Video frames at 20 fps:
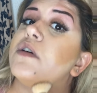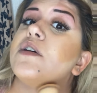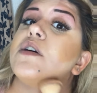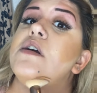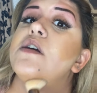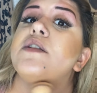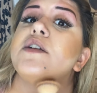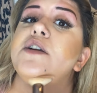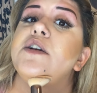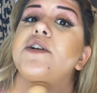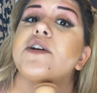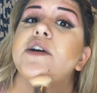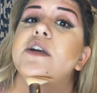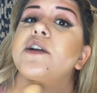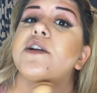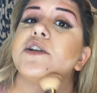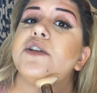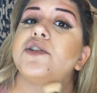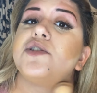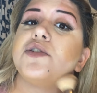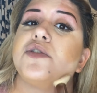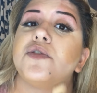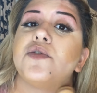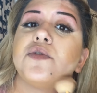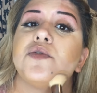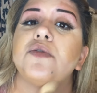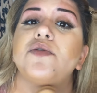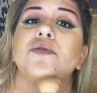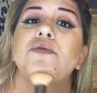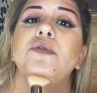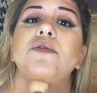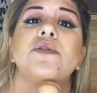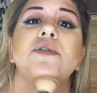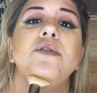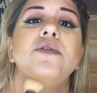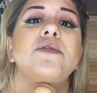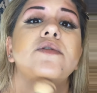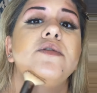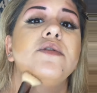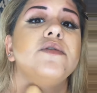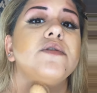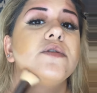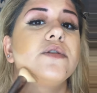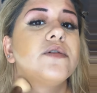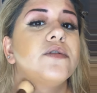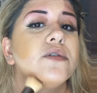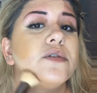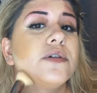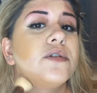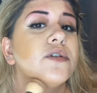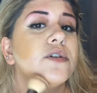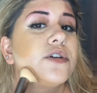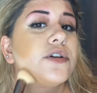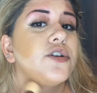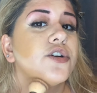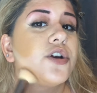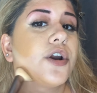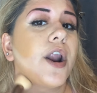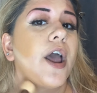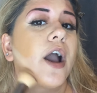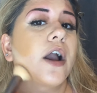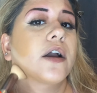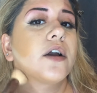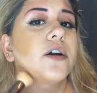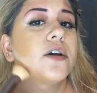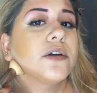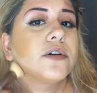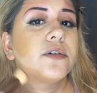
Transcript: And then you're gonna do your neck.